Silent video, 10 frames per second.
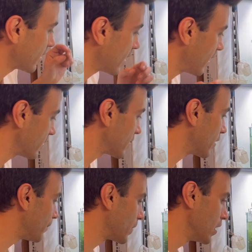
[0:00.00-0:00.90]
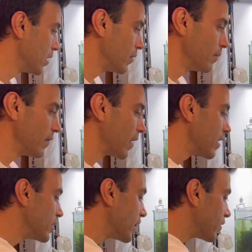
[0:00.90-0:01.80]
that. So be very
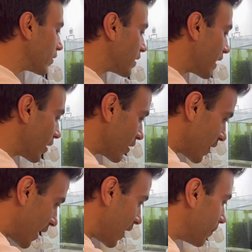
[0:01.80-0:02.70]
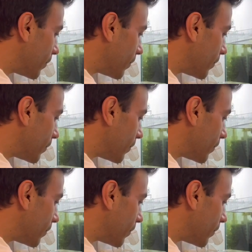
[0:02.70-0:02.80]
gentle, take your time,